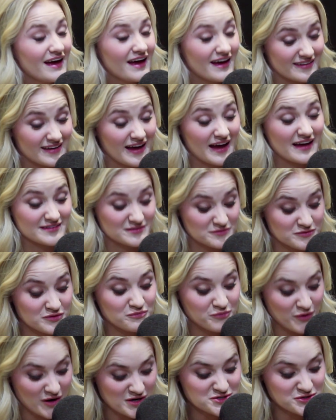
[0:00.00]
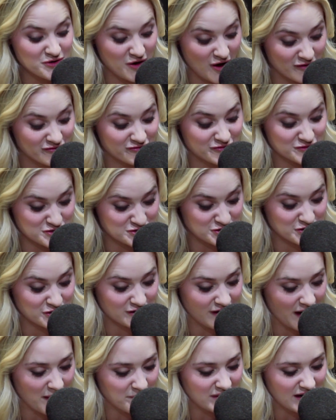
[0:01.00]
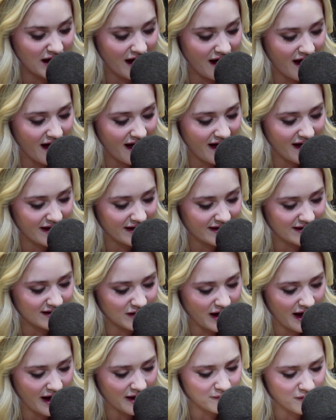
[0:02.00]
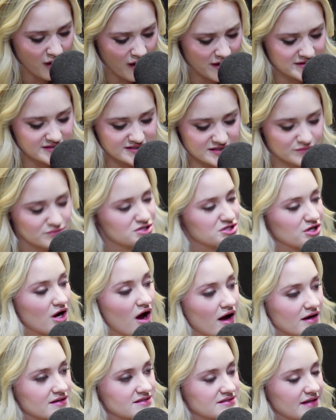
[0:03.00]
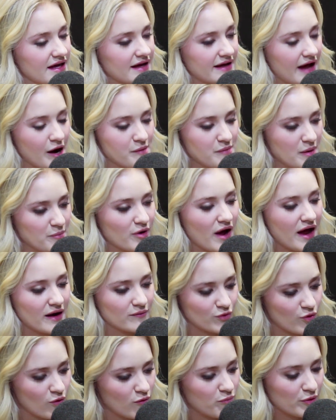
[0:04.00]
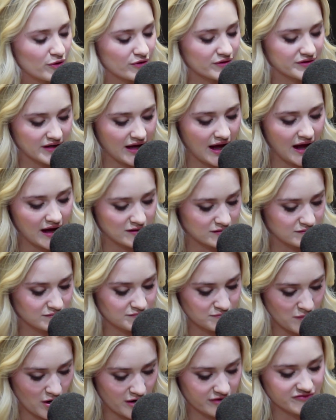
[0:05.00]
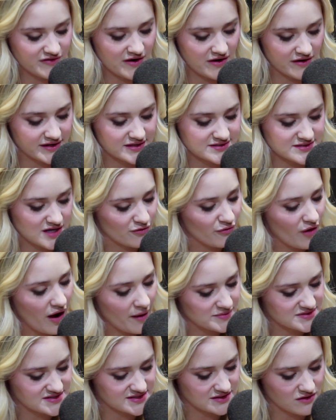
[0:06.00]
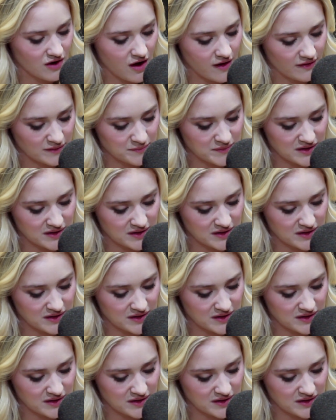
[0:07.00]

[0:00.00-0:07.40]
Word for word: Yeah, pressure on for sure. I mean, I honestly was shocked. Like, I remember Adam Goldberg and Mark Ferrick and Doug Robinson calling